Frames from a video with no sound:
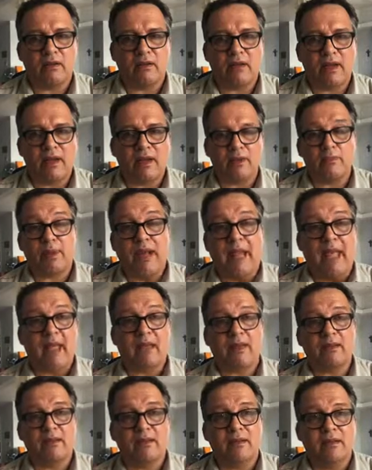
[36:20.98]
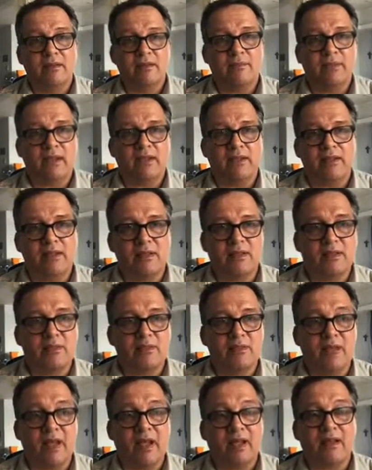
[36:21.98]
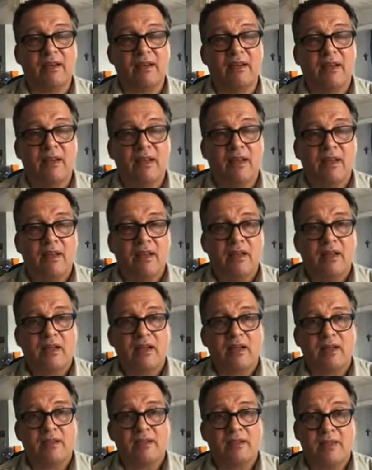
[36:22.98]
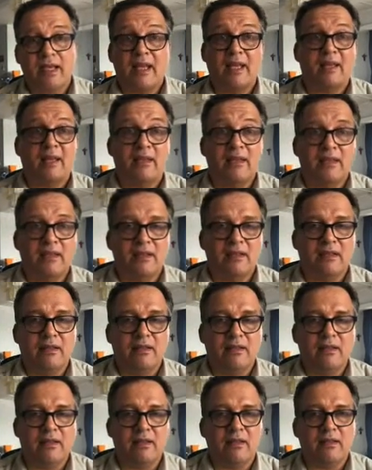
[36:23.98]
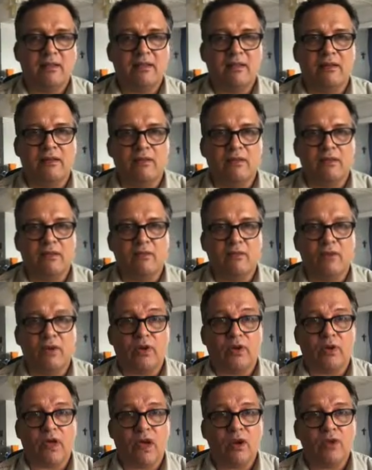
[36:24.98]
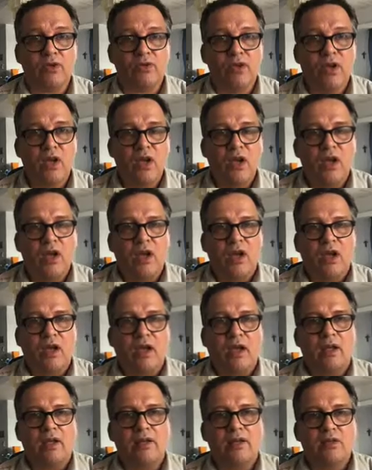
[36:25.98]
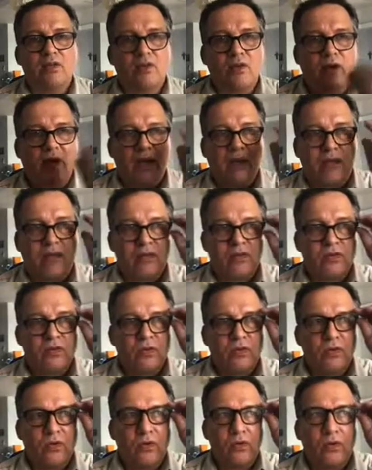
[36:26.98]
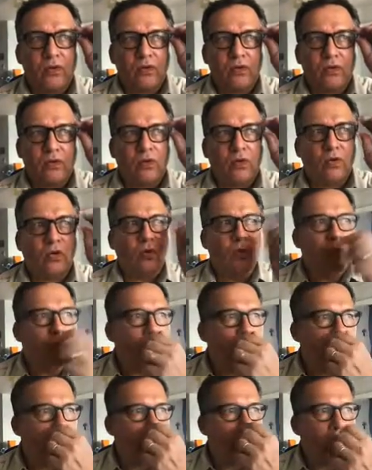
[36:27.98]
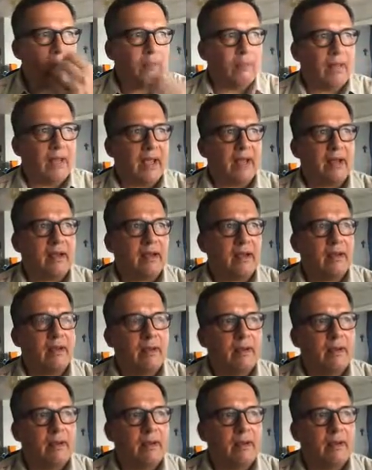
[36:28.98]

had a plan, but this plan sadly didn't work out. And so I had to go back